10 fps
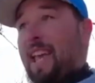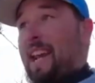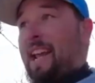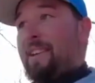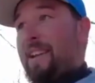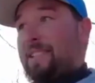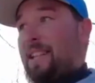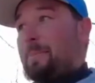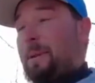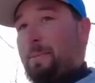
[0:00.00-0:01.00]
And
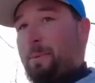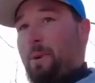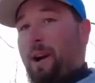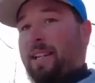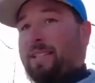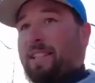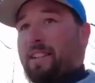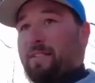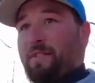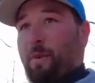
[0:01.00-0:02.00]
nowadays, a lot of people prize
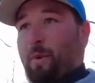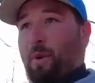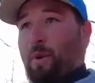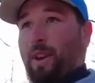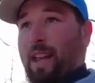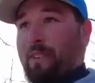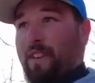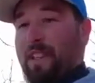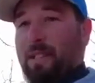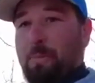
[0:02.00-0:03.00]
it for like
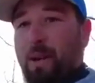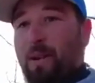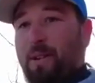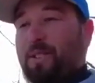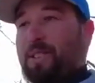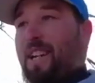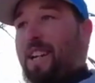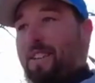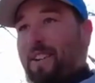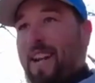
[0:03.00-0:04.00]
fence posts and
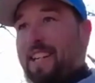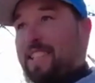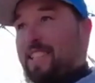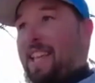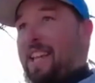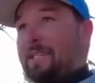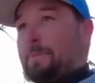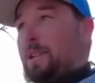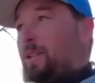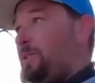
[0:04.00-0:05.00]
other kinds of
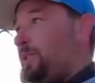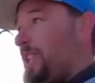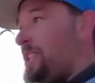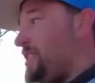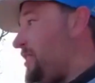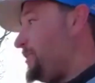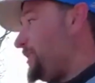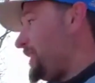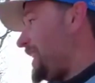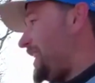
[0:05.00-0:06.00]
things. But you usually
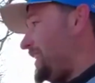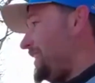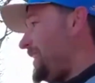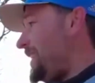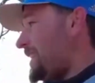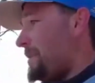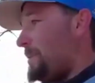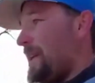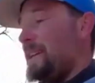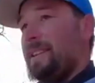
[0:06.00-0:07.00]
don't see it
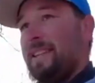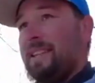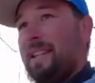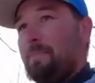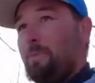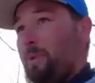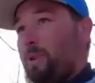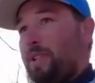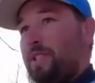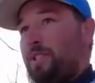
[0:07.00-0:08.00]
coming into the deep
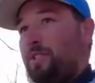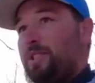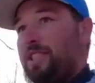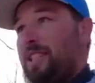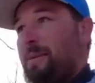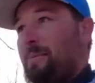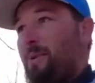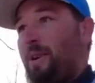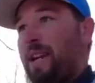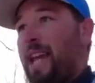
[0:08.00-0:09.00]
woods. You usually see it
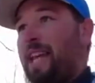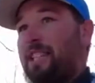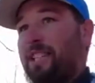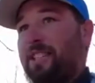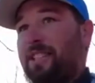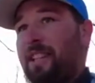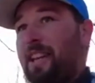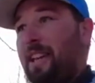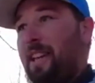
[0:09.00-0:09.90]
more on the edges.